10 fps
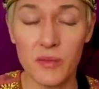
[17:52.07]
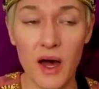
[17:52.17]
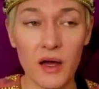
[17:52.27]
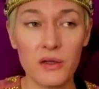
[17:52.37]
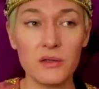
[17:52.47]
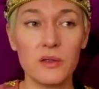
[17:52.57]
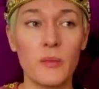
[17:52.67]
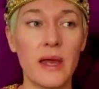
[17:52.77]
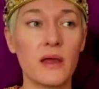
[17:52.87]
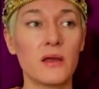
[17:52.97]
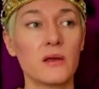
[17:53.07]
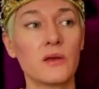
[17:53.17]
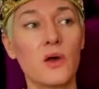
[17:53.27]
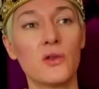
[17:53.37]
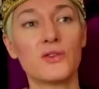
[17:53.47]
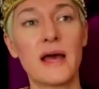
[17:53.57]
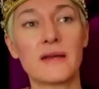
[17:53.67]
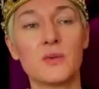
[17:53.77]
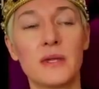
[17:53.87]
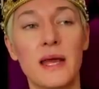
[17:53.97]
Markle and make
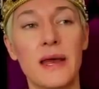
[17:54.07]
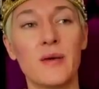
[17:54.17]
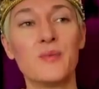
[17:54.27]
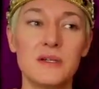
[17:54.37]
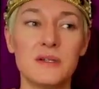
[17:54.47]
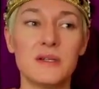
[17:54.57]
contact with him.